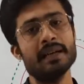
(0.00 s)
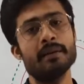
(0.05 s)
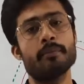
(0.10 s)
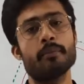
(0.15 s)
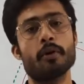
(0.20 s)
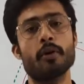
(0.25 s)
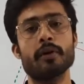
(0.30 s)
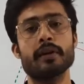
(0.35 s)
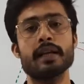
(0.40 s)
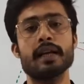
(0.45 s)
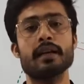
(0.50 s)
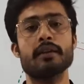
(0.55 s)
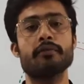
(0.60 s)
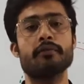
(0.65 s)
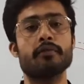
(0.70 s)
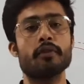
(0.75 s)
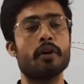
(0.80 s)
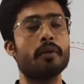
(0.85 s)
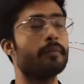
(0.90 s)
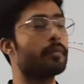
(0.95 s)

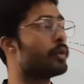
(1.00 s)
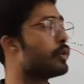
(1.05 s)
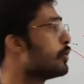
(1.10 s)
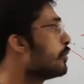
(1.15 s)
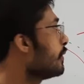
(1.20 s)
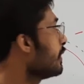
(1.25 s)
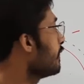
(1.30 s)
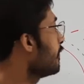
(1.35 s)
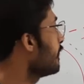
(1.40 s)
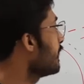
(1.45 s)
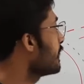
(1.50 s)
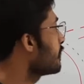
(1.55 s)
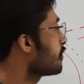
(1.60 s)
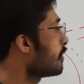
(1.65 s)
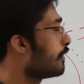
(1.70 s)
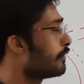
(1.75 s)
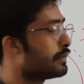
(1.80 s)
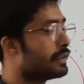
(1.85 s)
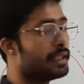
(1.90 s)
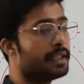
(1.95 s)
protect from UV rays
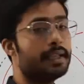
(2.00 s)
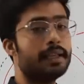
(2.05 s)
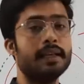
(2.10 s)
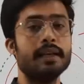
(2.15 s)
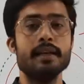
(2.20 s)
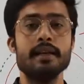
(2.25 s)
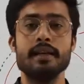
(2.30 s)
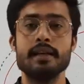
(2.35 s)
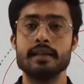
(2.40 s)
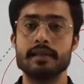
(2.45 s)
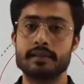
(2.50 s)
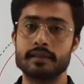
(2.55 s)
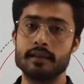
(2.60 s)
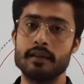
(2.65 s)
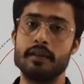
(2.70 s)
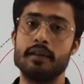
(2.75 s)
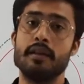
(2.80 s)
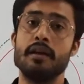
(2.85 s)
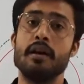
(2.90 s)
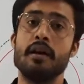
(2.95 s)
of the
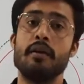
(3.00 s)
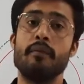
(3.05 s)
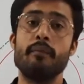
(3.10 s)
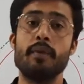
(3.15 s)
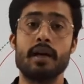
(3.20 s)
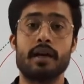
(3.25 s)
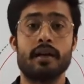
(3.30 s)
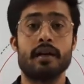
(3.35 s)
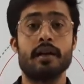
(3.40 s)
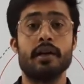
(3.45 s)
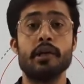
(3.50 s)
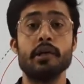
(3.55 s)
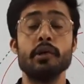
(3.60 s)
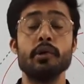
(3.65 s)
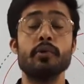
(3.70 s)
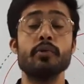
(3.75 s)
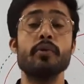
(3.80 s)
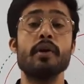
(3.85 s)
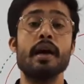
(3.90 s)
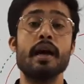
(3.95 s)
sun. But due
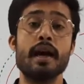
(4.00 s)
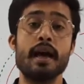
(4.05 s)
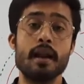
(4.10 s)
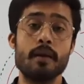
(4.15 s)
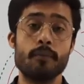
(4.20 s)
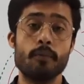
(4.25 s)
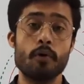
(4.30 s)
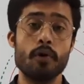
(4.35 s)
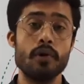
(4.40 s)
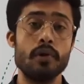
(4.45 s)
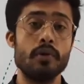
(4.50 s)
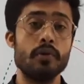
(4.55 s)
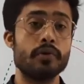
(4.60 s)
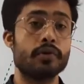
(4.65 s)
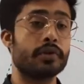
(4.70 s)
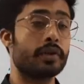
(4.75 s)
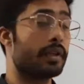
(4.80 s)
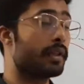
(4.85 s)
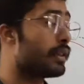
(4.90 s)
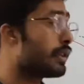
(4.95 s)
to air
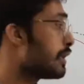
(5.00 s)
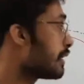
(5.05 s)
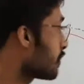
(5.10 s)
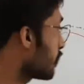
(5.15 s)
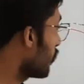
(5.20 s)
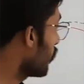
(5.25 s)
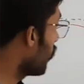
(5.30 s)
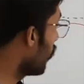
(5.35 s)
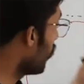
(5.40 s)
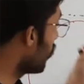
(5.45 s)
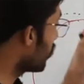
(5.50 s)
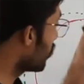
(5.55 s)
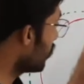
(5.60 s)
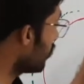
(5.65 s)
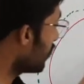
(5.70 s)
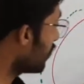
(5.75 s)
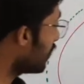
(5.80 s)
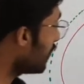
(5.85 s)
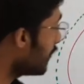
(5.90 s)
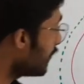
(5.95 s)
pollution, this
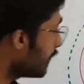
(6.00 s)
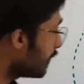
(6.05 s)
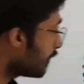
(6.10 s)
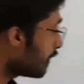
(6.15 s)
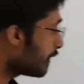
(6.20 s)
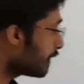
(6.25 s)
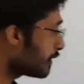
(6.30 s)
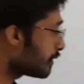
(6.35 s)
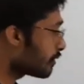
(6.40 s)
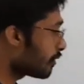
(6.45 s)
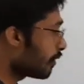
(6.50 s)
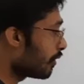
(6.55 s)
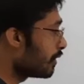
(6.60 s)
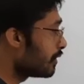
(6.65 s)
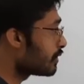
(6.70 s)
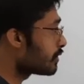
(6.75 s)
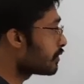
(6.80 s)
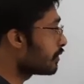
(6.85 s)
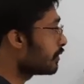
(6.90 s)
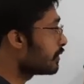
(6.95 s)
ozone layer is
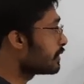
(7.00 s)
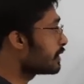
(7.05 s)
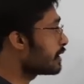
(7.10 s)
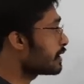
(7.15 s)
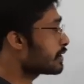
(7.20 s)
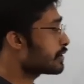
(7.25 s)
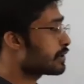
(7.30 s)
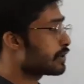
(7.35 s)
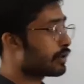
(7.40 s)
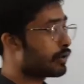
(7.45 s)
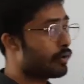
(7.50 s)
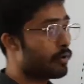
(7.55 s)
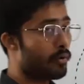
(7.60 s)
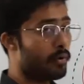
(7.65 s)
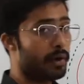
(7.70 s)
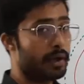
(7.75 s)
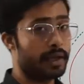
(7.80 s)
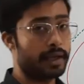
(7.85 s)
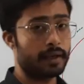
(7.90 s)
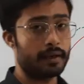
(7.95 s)
also just
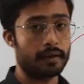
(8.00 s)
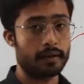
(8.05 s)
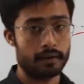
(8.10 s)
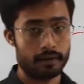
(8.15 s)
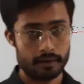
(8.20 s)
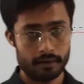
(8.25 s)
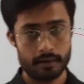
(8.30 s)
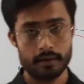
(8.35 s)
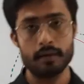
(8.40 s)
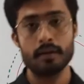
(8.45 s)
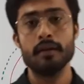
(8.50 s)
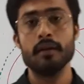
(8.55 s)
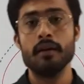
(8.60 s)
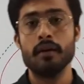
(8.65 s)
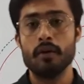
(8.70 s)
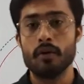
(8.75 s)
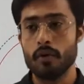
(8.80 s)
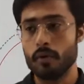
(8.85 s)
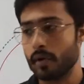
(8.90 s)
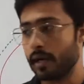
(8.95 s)
going.
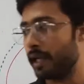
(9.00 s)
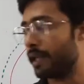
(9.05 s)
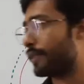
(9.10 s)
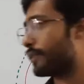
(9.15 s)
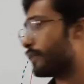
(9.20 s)
Okay